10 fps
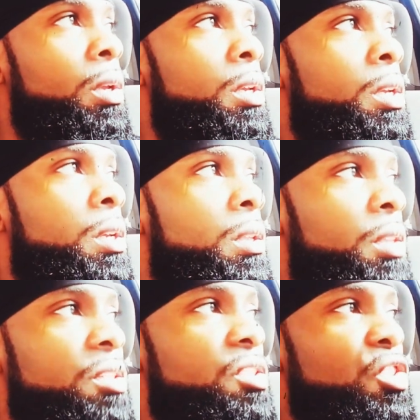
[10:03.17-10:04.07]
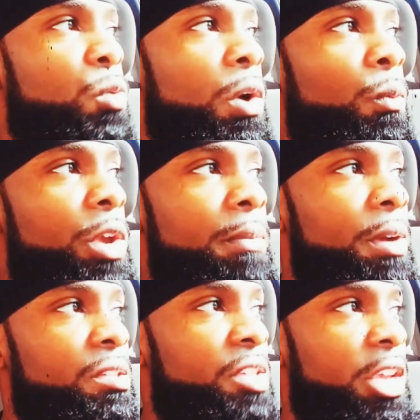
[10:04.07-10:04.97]
this is what we
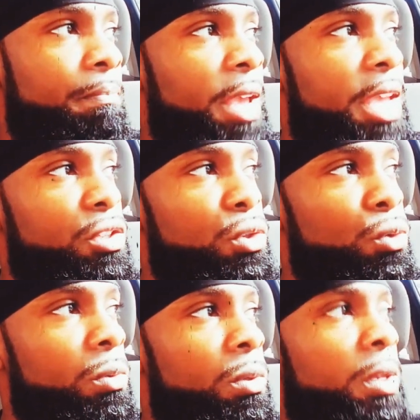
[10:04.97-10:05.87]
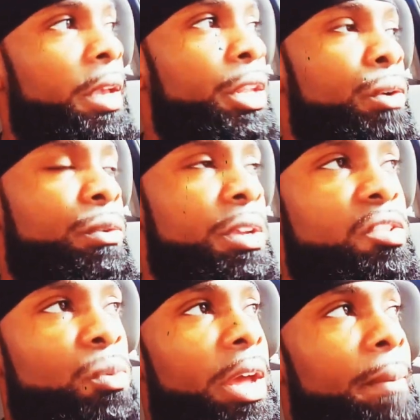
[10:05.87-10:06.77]
must get back to. And the reason
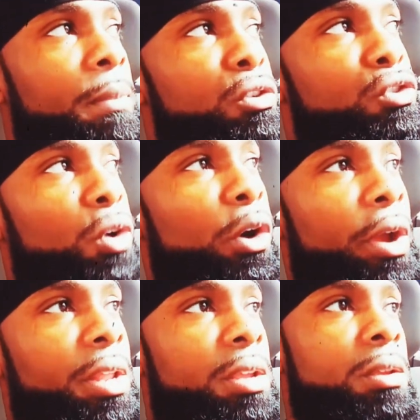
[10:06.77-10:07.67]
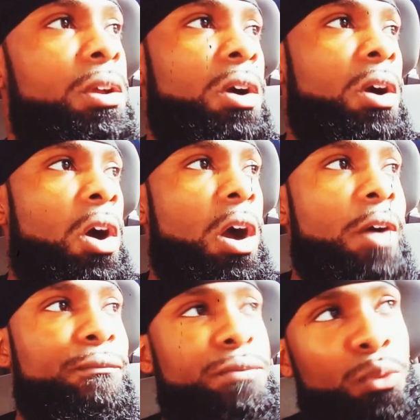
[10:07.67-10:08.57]
why the majority are
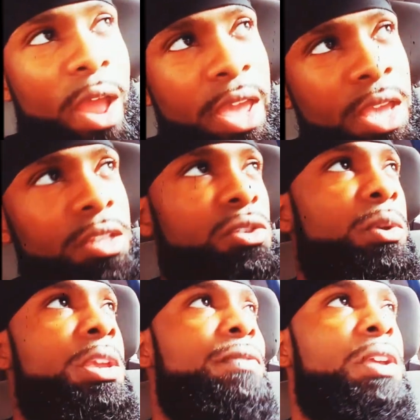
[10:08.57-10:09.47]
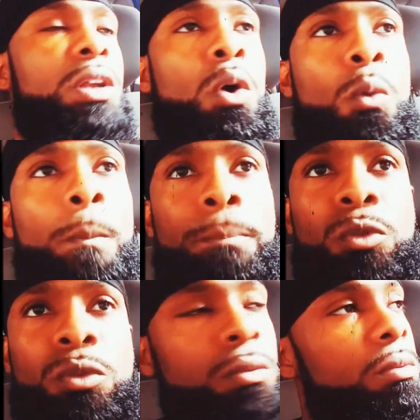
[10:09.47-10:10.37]
afraid to even
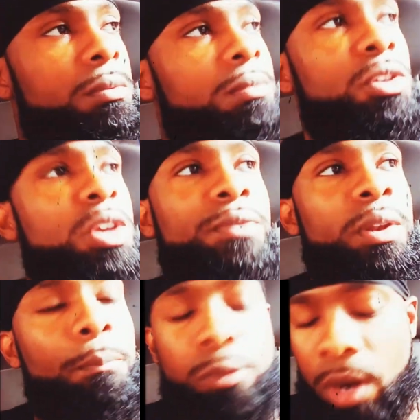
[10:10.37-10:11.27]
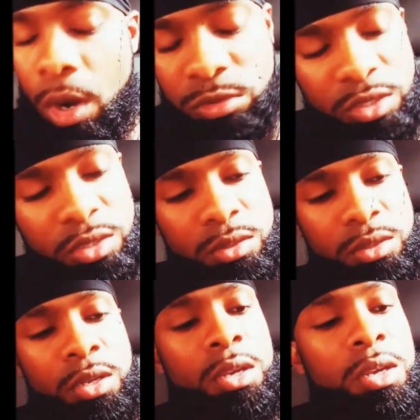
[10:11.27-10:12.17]
approach it
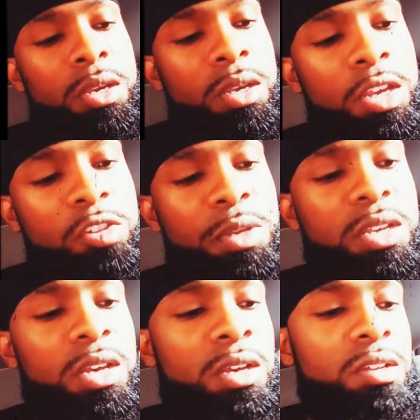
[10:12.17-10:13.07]
is because